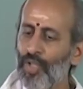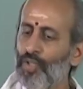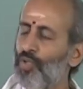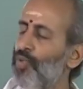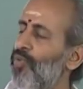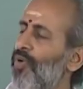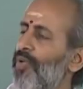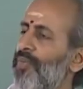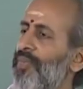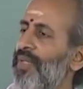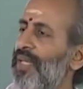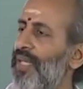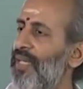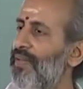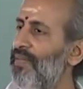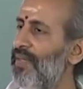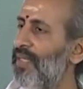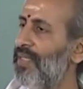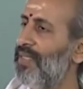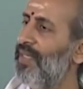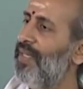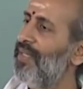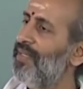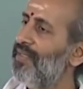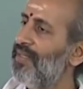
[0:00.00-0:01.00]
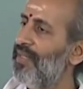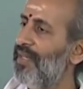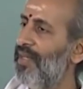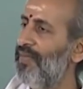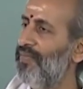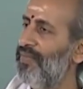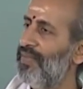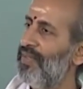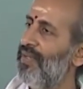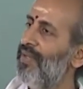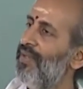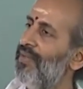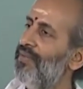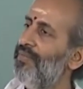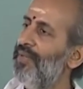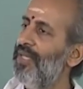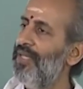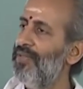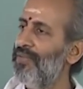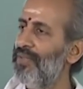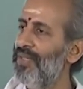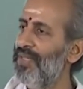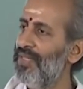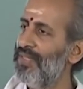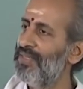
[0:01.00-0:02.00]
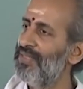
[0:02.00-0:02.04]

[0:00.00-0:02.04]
So, one may naively think that after all by looking